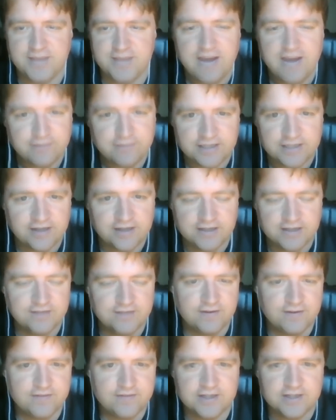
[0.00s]
If
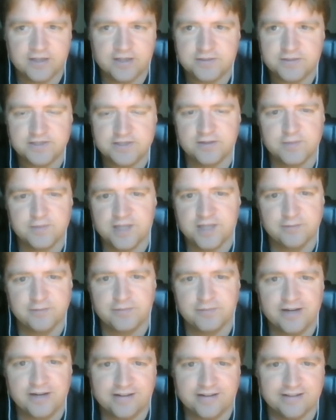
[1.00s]
every country is going to become
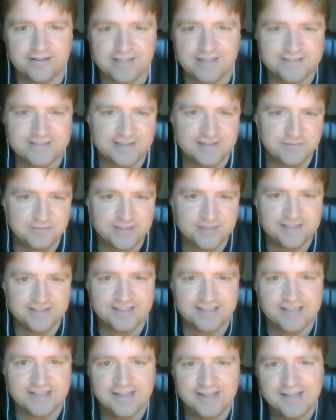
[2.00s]
America, that's not
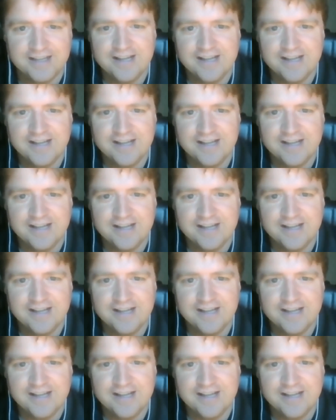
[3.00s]
really